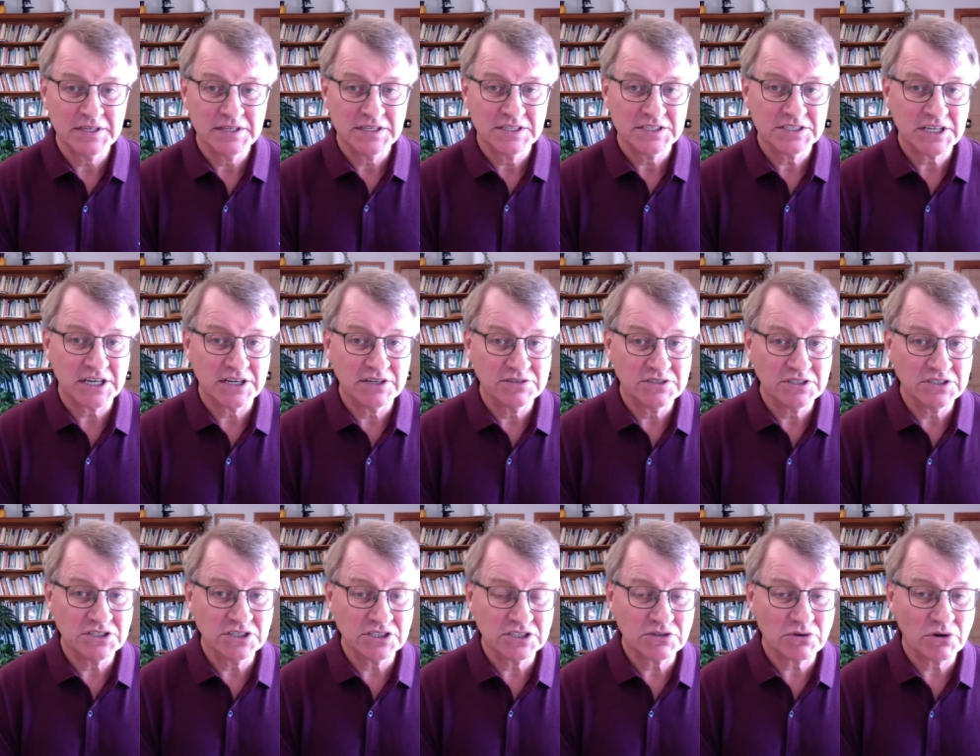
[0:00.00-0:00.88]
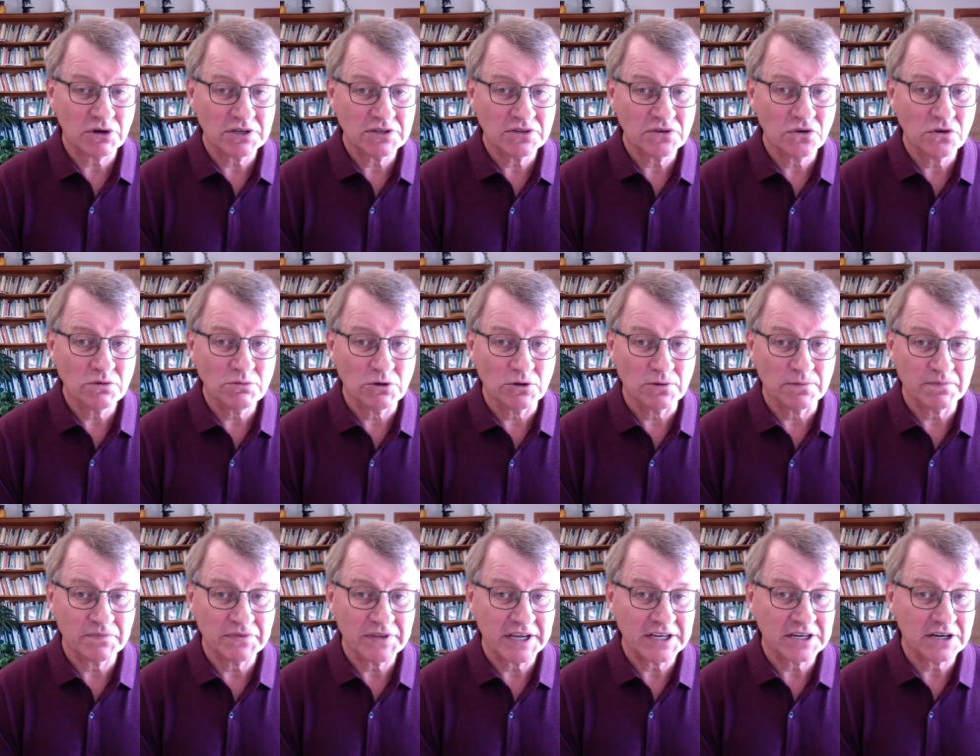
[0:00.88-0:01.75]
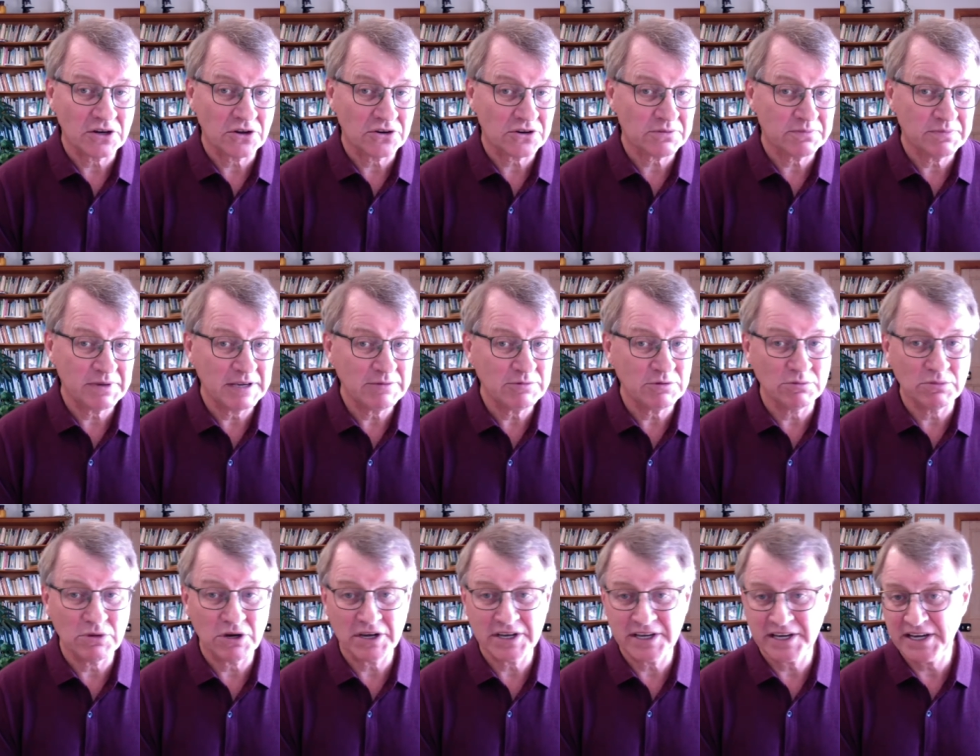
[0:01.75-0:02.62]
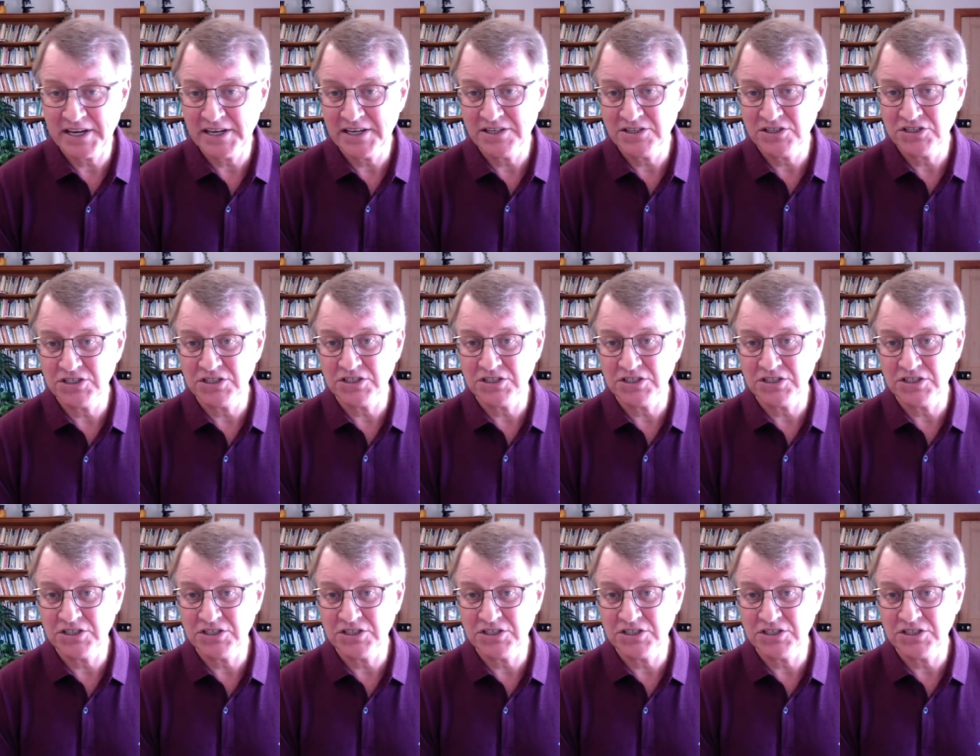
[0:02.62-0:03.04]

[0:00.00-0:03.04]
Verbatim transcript: So this is quite normal, and a lot of people my age,